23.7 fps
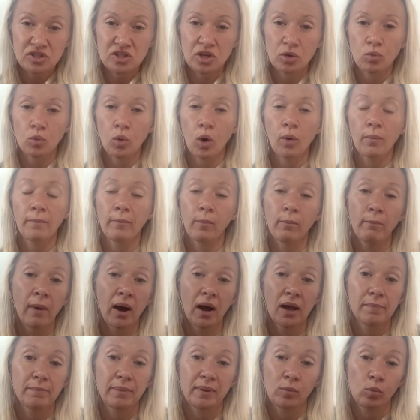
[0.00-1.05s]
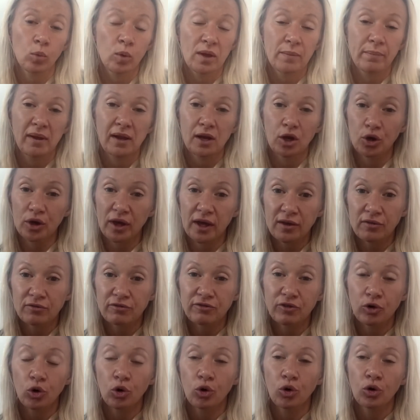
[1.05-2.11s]
So what might we be looking
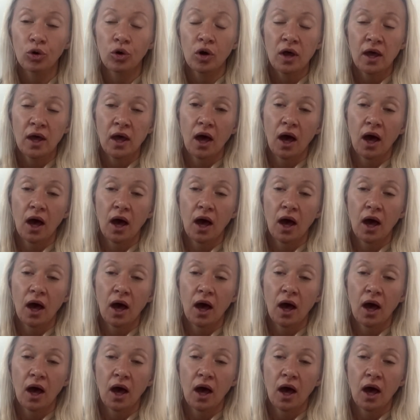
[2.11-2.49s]
for